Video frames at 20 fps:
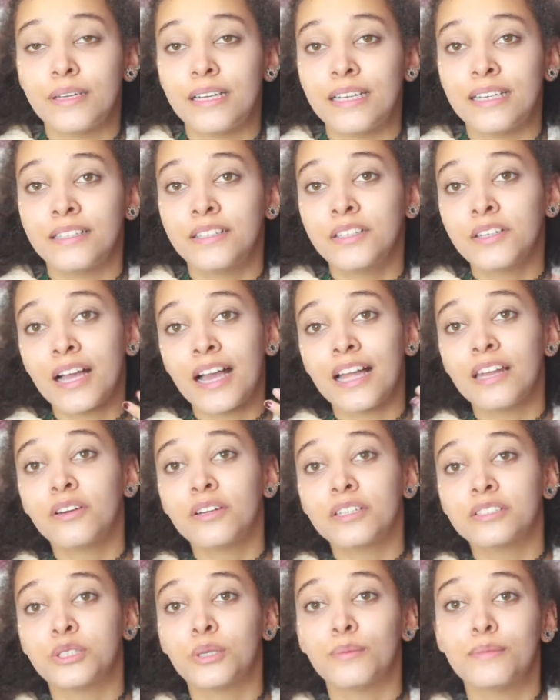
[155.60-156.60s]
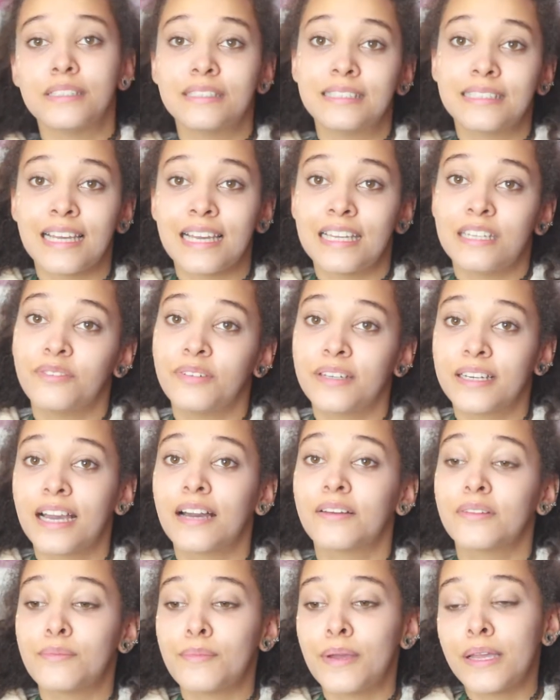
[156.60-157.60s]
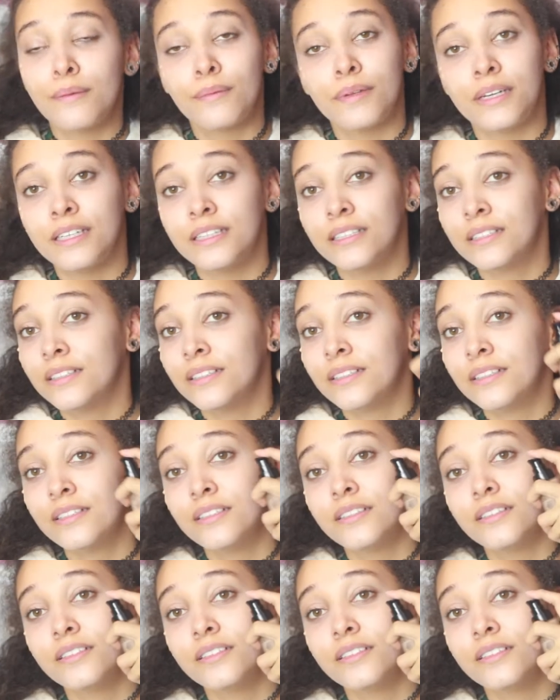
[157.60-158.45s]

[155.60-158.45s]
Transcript: me. Look how long it took me to get anything out of the Maybelline